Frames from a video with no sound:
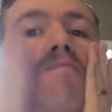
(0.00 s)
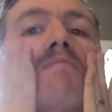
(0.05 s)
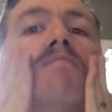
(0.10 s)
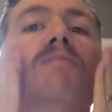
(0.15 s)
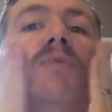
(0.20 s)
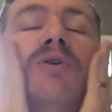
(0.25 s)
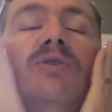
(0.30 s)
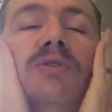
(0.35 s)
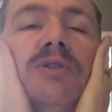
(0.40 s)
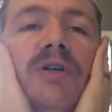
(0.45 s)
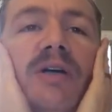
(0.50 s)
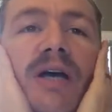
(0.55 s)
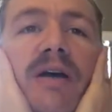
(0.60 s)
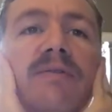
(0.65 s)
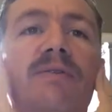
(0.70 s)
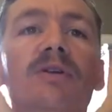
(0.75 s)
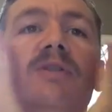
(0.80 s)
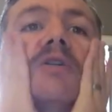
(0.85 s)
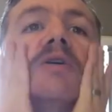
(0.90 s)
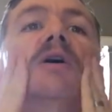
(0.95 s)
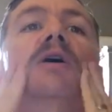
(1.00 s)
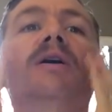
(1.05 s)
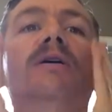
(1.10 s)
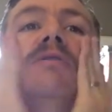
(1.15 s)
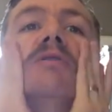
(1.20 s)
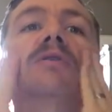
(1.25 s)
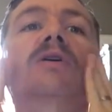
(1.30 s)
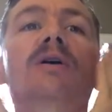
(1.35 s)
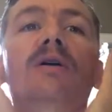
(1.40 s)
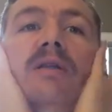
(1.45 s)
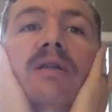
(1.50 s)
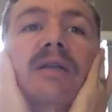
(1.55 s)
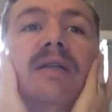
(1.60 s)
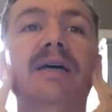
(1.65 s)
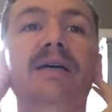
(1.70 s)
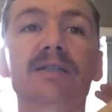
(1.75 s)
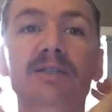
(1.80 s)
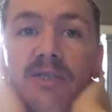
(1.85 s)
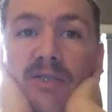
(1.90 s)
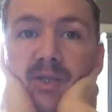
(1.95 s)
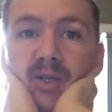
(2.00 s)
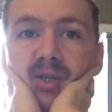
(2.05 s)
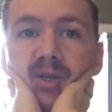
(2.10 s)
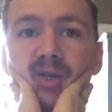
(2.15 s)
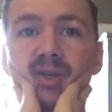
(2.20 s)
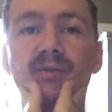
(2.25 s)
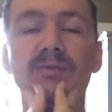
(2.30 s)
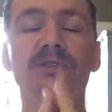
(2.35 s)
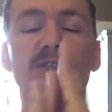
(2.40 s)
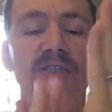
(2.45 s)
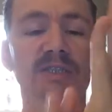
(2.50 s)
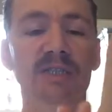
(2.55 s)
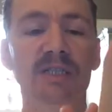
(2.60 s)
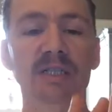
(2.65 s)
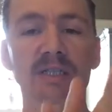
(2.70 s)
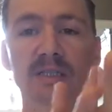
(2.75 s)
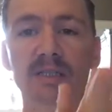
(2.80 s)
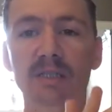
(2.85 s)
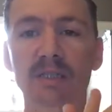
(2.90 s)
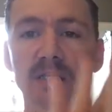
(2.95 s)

Most of your aftershaves aren't that strong of a scent.